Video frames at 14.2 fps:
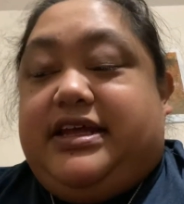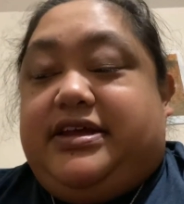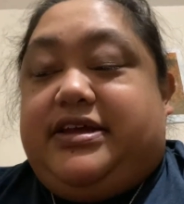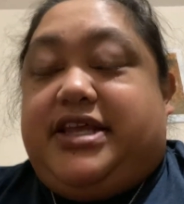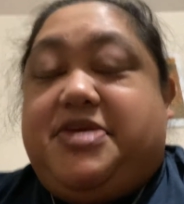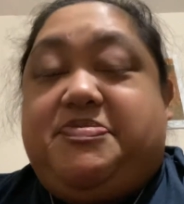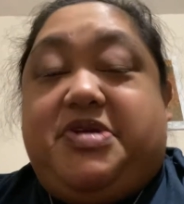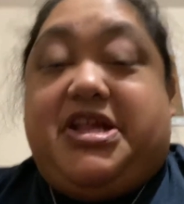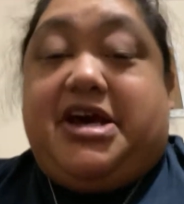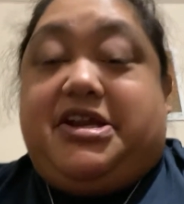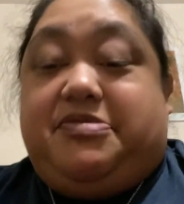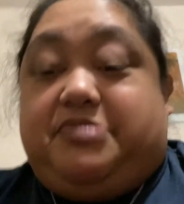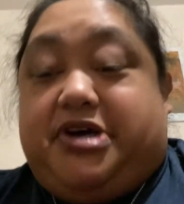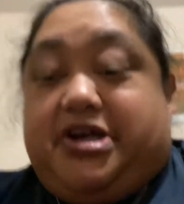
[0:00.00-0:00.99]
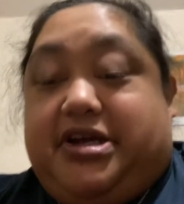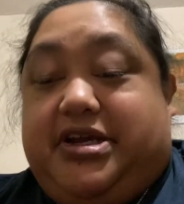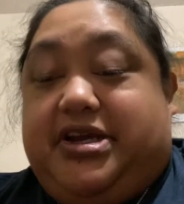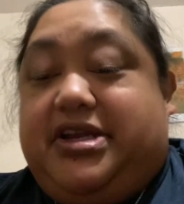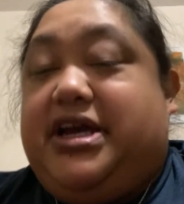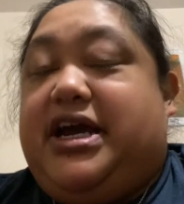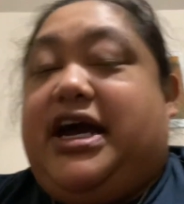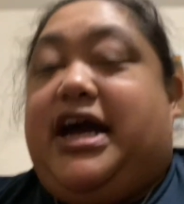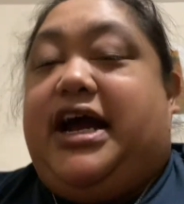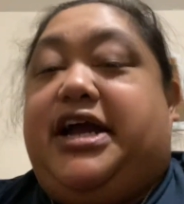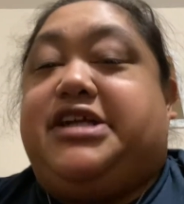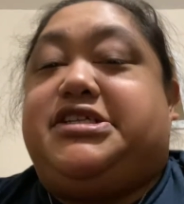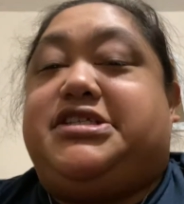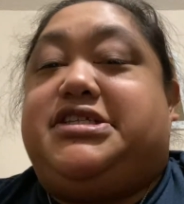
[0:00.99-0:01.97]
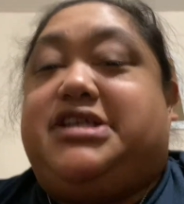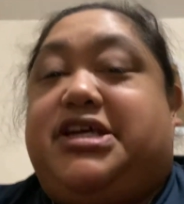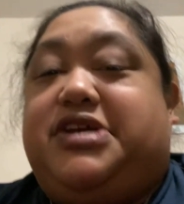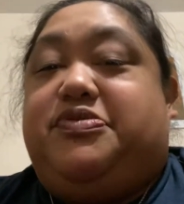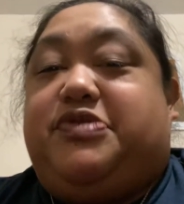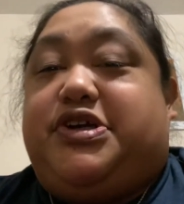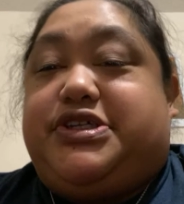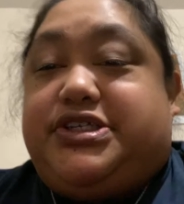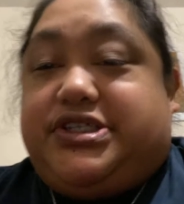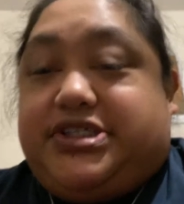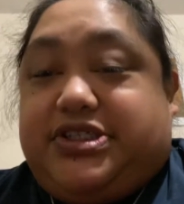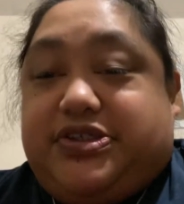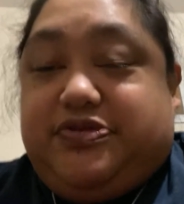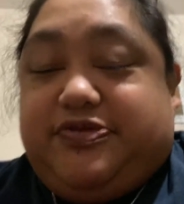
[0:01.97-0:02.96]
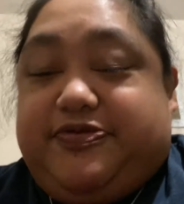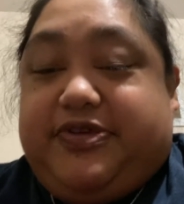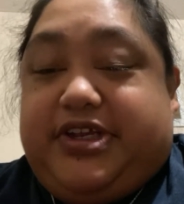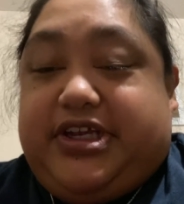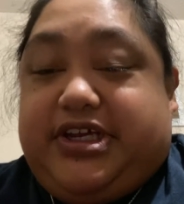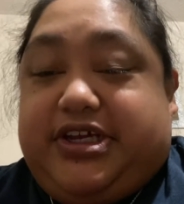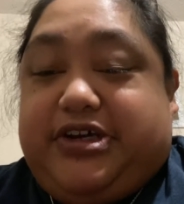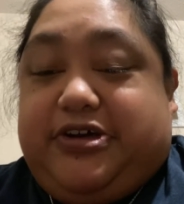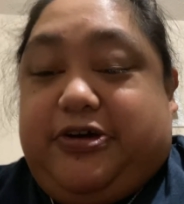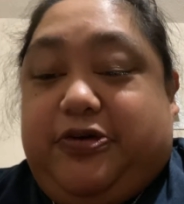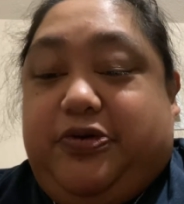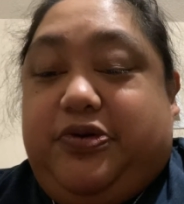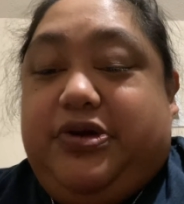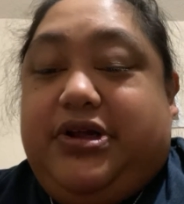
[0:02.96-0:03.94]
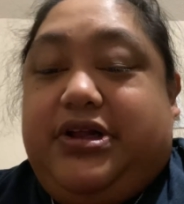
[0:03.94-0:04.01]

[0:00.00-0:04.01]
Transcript: keeping that in mind, I did want to do a video